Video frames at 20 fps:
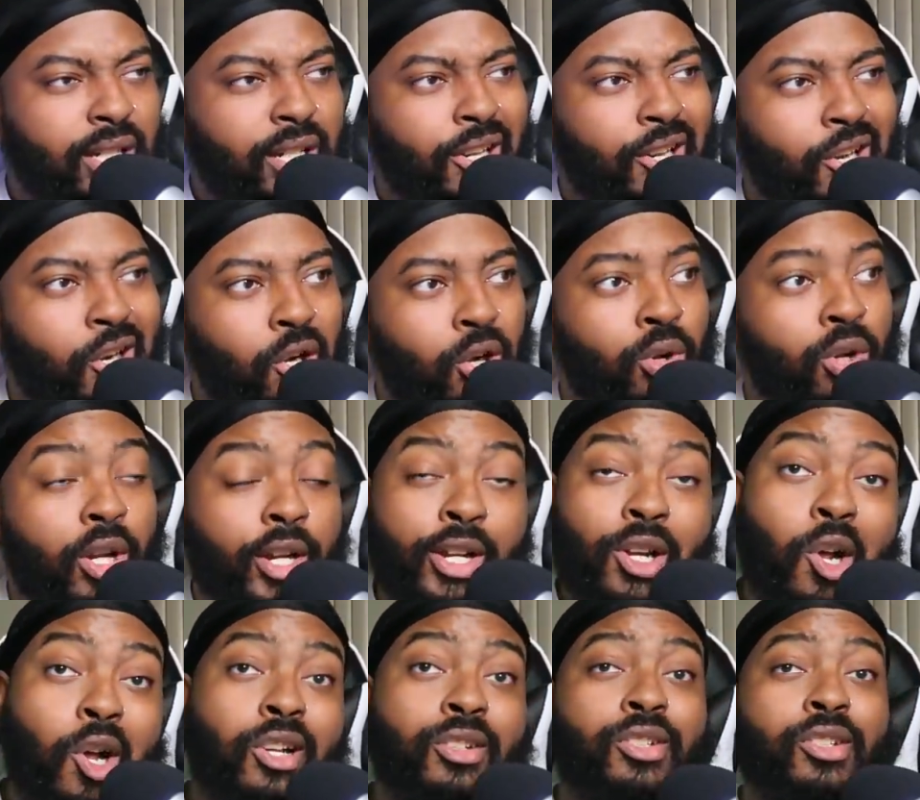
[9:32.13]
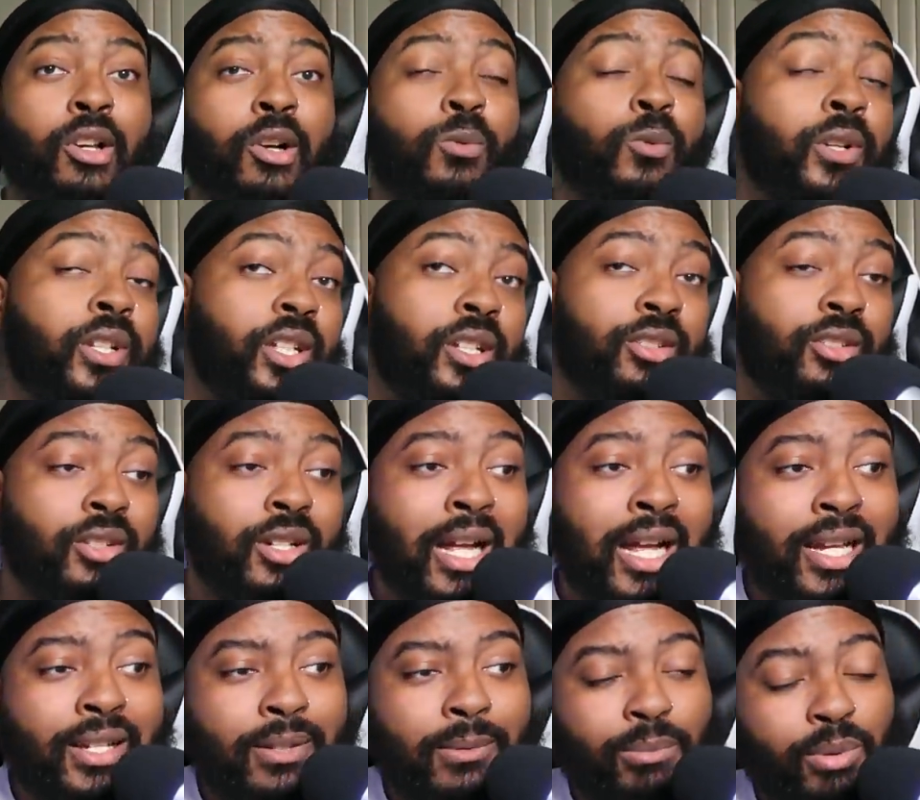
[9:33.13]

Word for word: You know, and also I want to get your guys'